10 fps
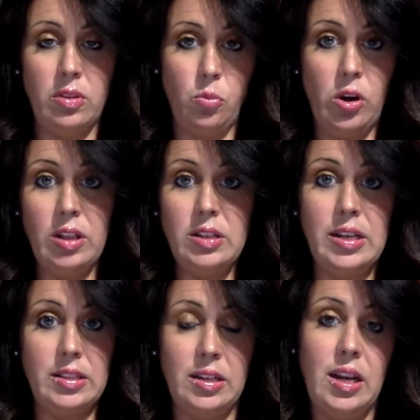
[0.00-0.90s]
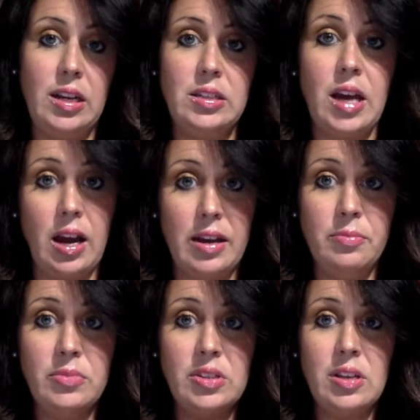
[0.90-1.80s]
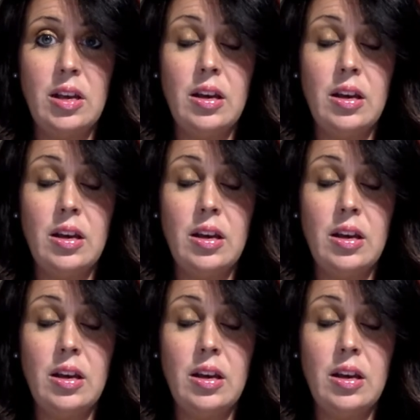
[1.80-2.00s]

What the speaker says: one of the designated times.